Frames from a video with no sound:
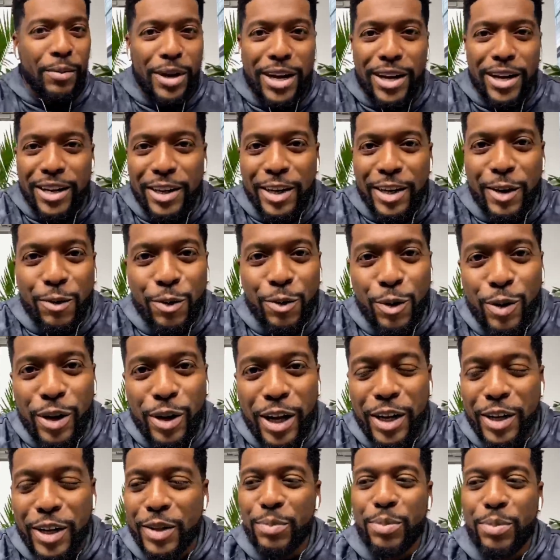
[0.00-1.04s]
knocking that roll
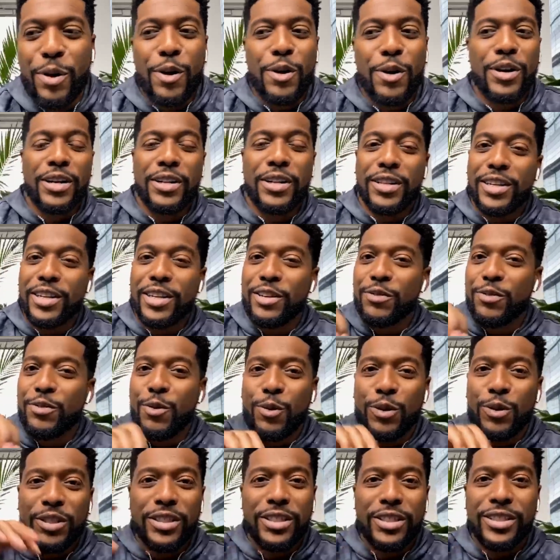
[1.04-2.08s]
out of the park. And then, of
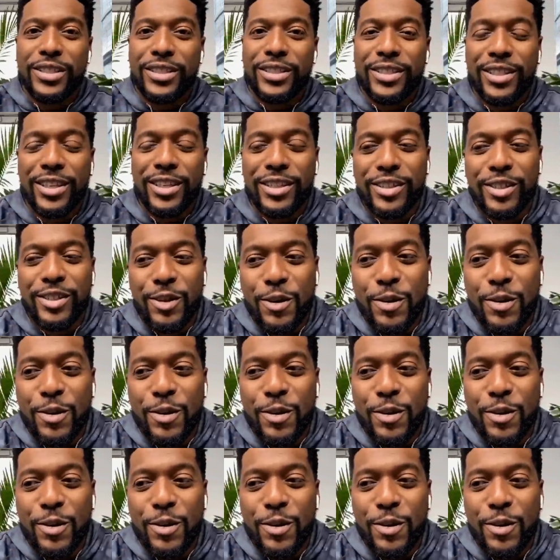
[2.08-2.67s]
course, this is us.